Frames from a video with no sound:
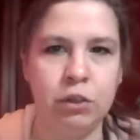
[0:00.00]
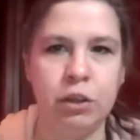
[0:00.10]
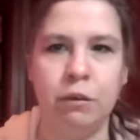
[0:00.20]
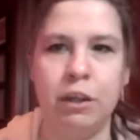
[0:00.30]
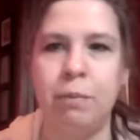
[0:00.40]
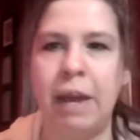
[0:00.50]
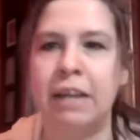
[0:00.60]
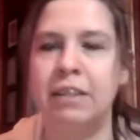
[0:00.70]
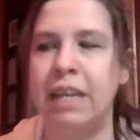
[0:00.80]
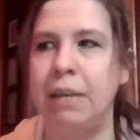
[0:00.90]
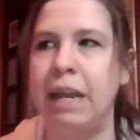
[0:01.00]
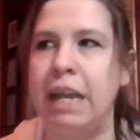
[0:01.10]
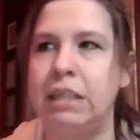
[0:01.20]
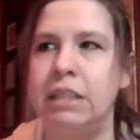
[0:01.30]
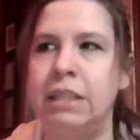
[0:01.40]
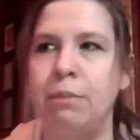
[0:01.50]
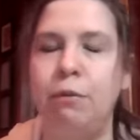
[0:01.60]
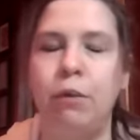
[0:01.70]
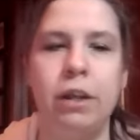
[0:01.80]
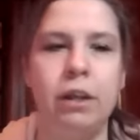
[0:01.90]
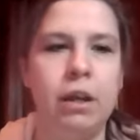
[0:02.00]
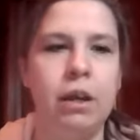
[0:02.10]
You can reach back same hand, same foot